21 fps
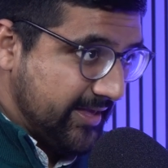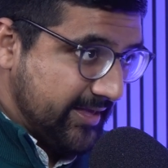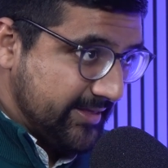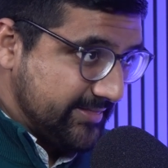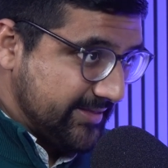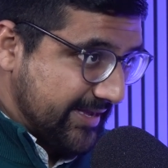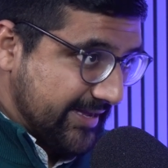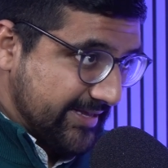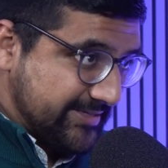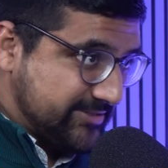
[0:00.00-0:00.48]

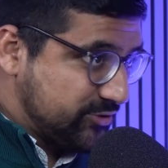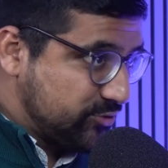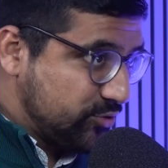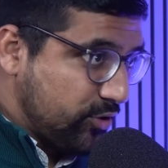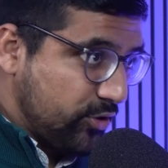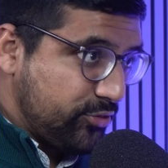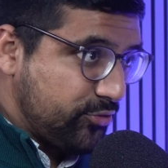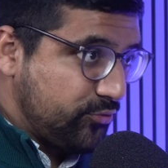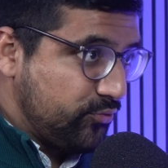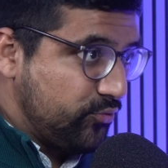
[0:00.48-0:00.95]
that it's
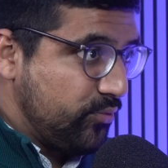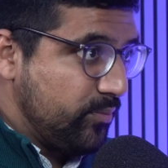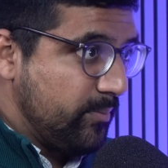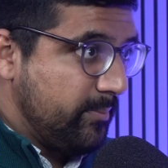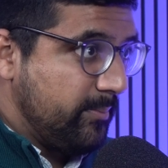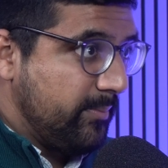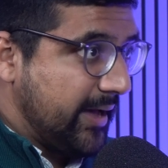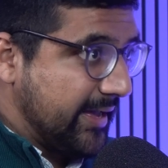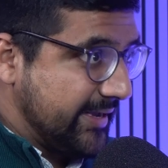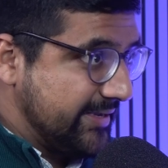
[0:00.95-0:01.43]
not through
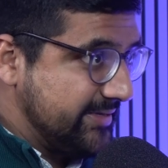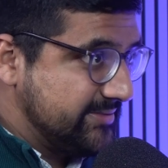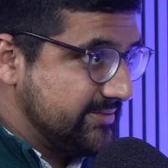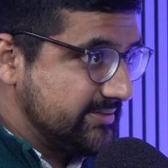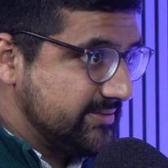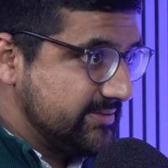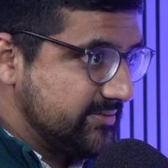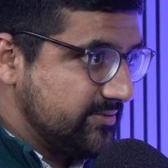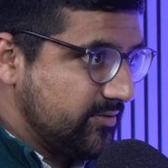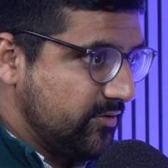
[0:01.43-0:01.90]

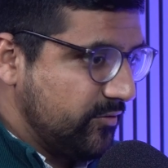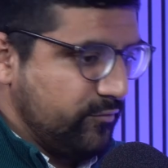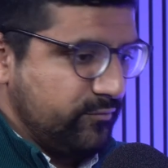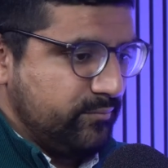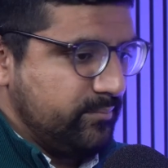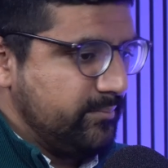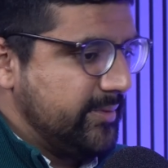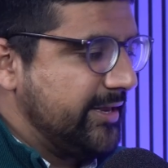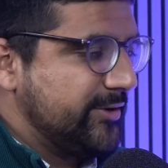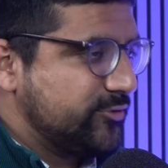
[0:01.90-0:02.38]
might
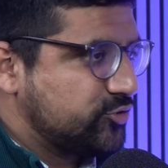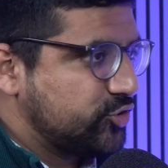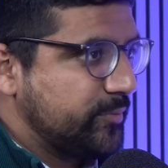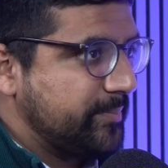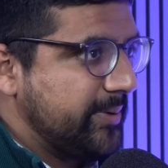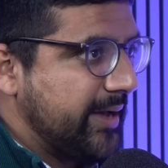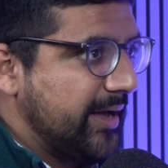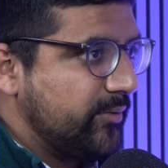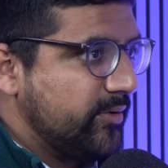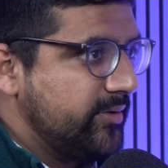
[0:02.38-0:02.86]
of military
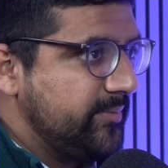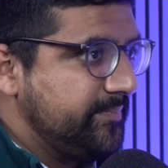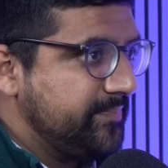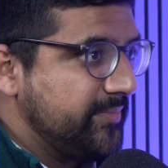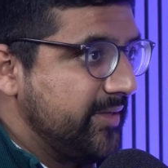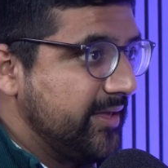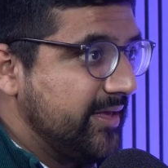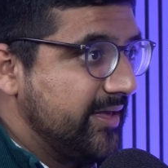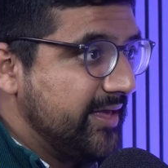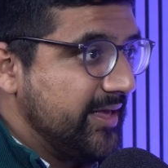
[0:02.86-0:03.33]
power,
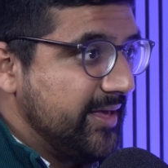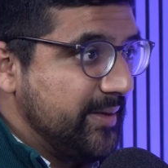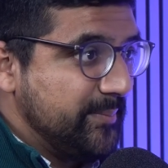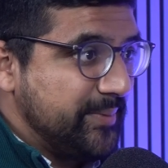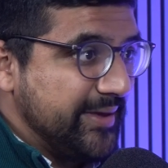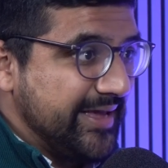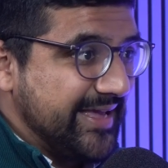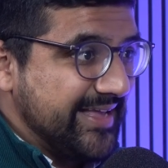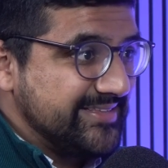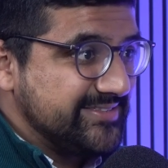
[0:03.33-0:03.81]

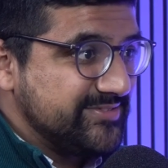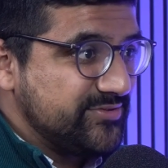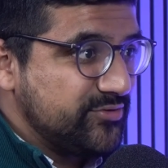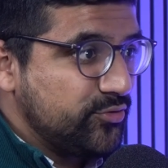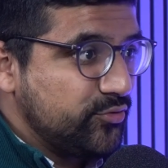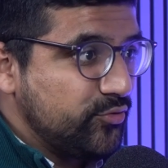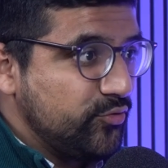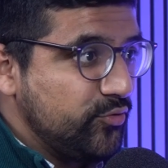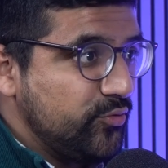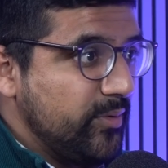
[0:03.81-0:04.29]
but it's
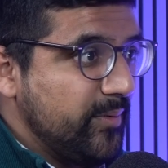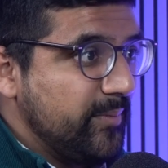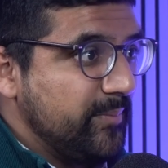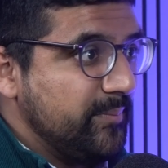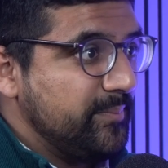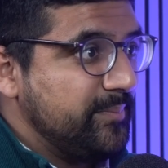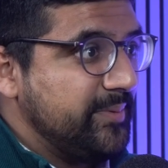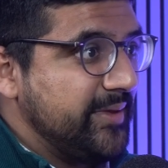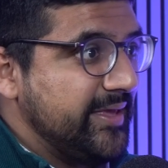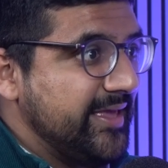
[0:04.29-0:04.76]
through
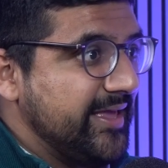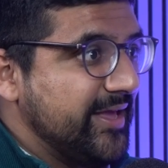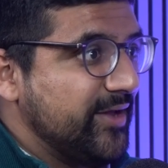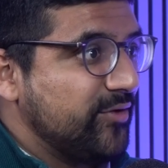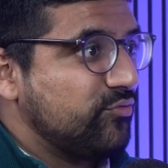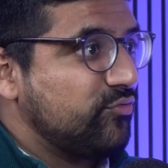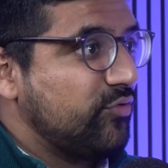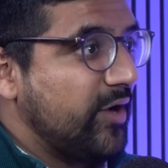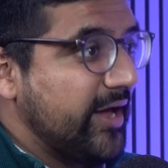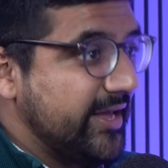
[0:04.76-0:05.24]
being
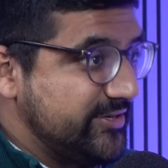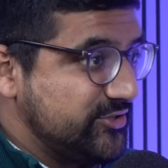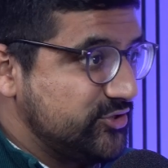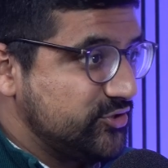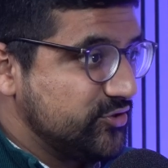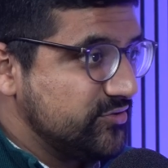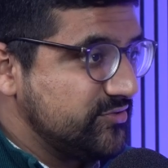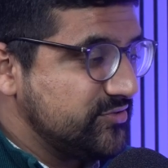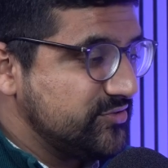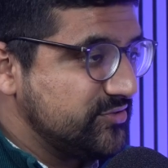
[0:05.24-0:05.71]

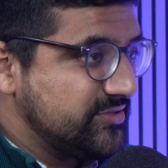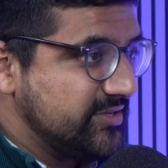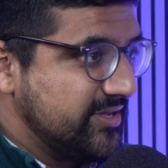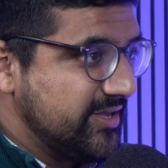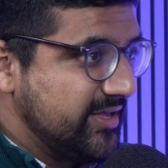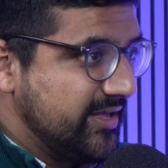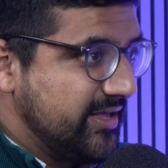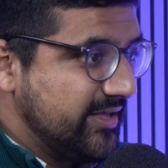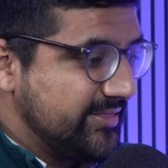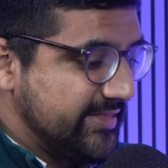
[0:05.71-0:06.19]
righteous
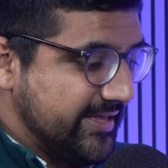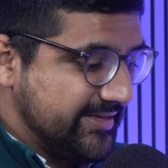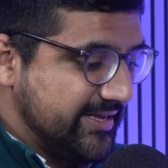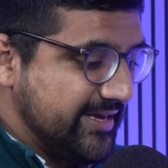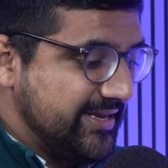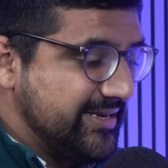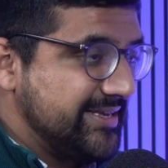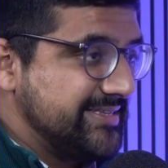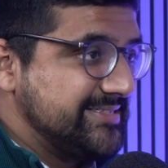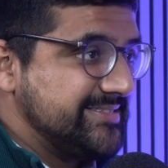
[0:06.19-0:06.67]
that
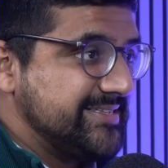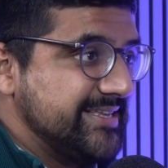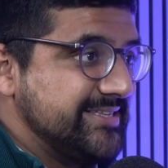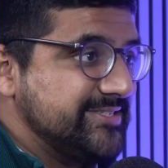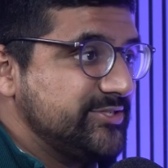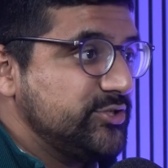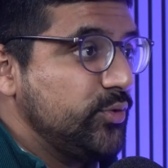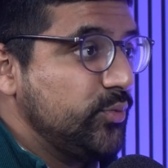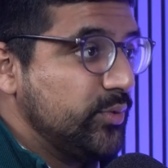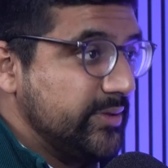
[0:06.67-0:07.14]
Allah
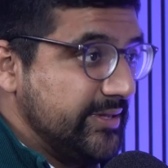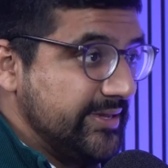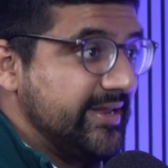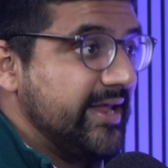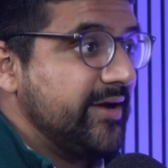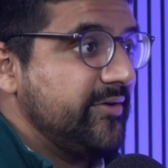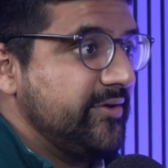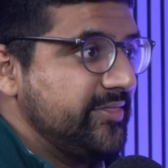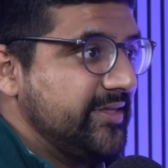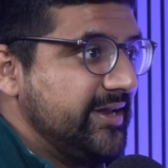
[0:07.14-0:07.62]
says you will
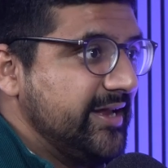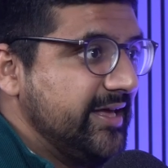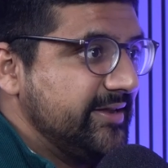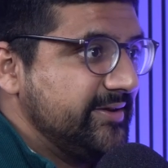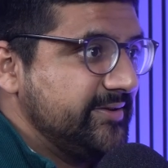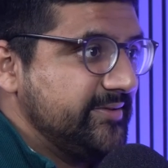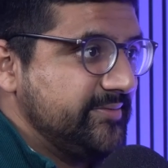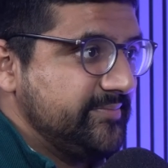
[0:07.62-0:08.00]
inherit the land.